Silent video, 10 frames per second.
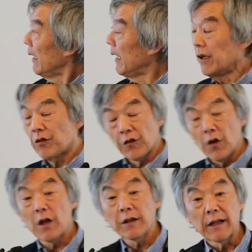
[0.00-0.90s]
It is
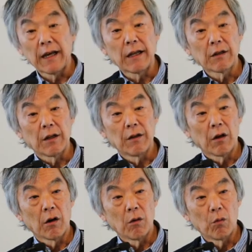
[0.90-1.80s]
thought that
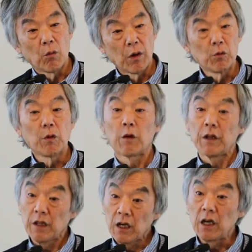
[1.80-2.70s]
when we were
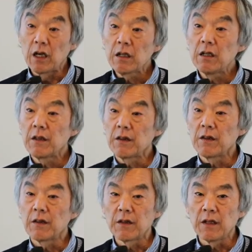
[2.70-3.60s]
young,
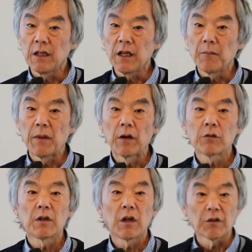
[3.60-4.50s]
the
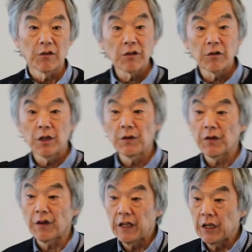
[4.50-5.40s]
amount of sensitivity
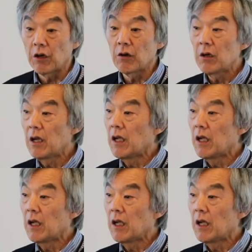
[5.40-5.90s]
of our ear